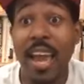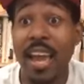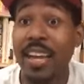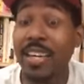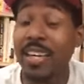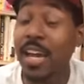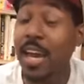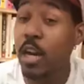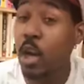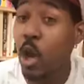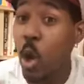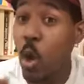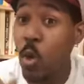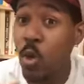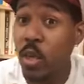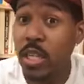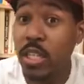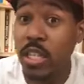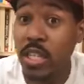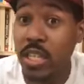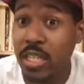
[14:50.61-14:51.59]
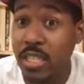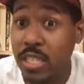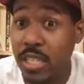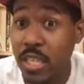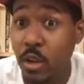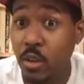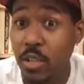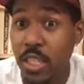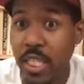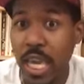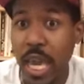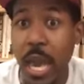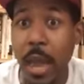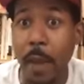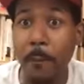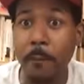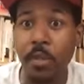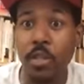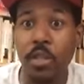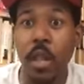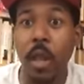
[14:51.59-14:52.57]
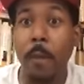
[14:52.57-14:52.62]
and not only did he sell
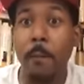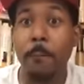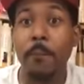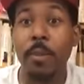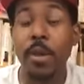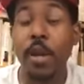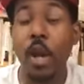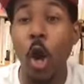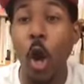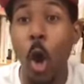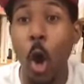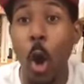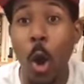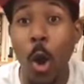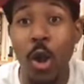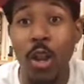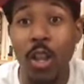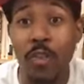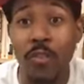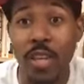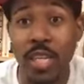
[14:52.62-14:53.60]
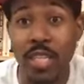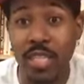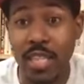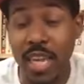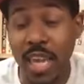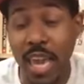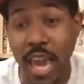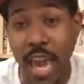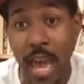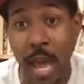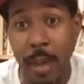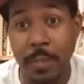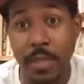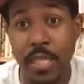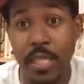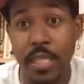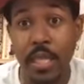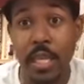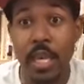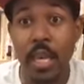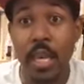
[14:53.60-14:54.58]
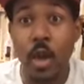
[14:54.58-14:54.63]
caps, but all of his
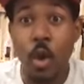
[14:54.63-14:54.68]
caps